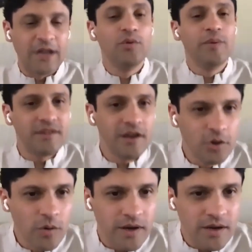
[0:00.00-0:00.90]
And you may still
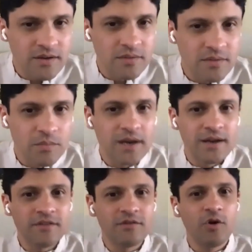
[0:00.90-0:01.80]
do it, but
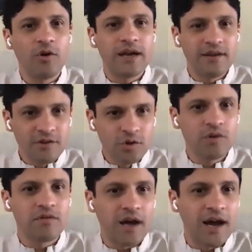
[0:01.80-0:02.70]
at least do it
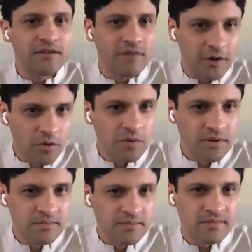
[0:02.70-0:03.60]
with eyes wide open,
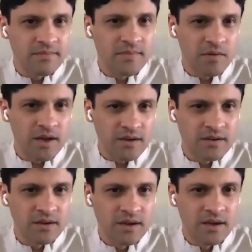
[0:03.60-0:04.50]
right?
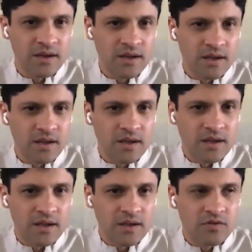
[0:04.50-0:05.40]

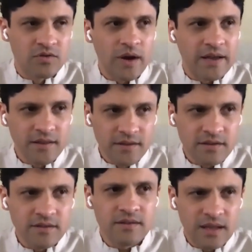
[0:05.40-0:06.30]
So I think
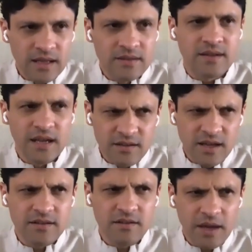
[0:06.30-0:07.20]
this is,
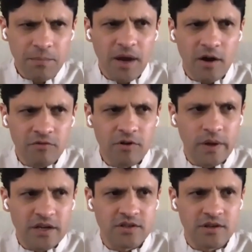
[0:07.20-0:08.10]
it's a very powerful
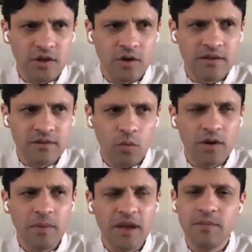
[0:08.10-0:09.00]
question. You know, is
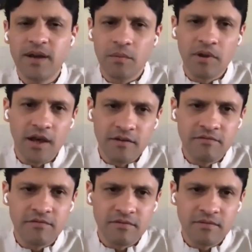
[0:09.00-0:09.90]
what makes me come
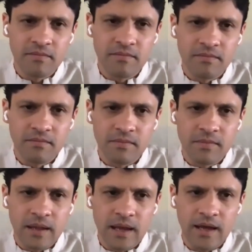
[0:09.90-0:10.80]
alive?
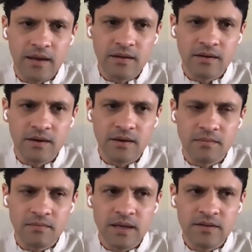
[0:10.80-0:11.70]
And
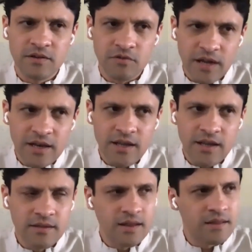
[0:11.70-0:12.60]
is it
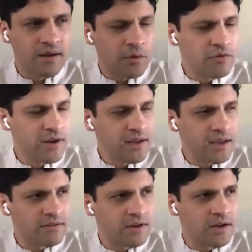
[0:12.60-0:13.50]
really, I was reading
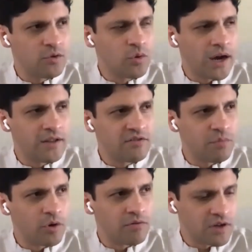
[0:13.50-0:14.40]
yesterday, two kinds
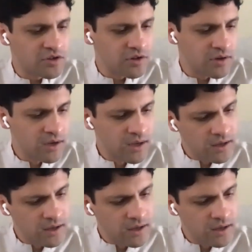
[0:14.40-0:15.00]
of motivation,